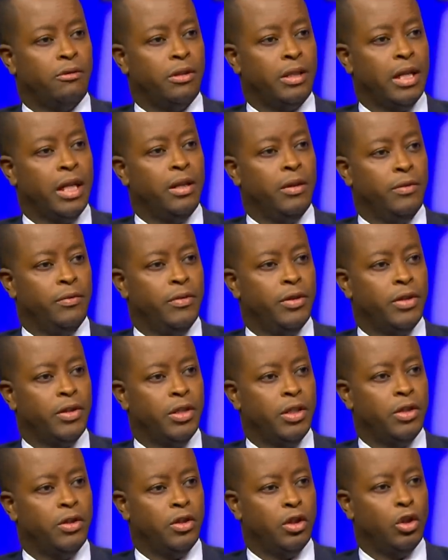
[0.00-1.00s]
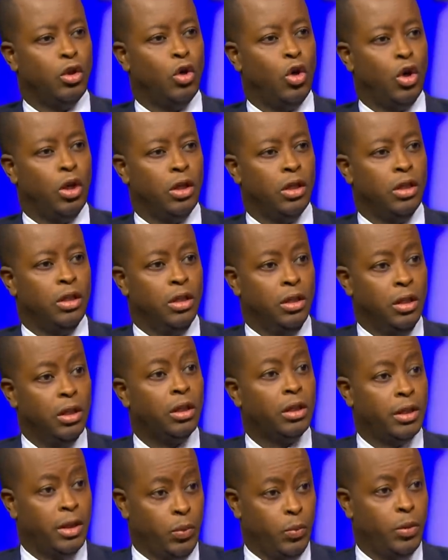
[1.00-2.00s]
And that obviously is a longer
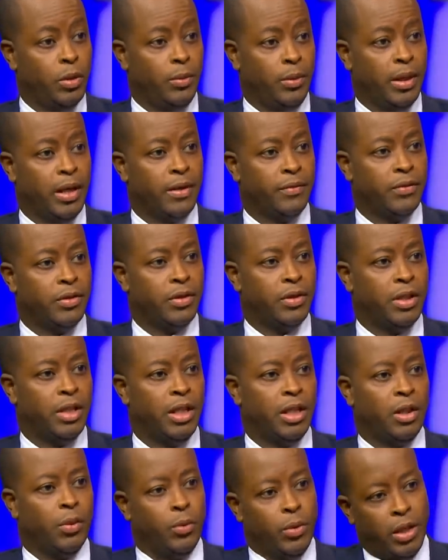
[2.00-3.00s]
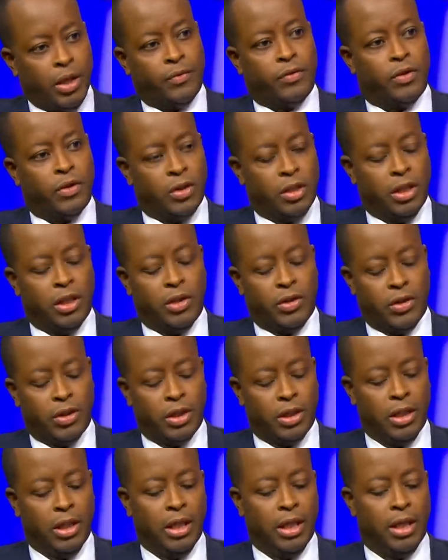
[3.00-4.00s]
look that we will have to take, and we'd have to
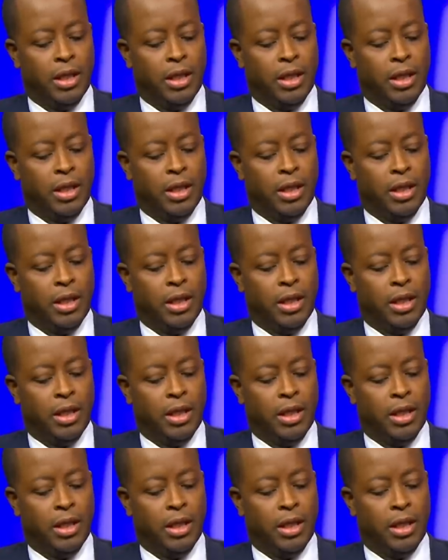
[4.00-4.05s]
solicit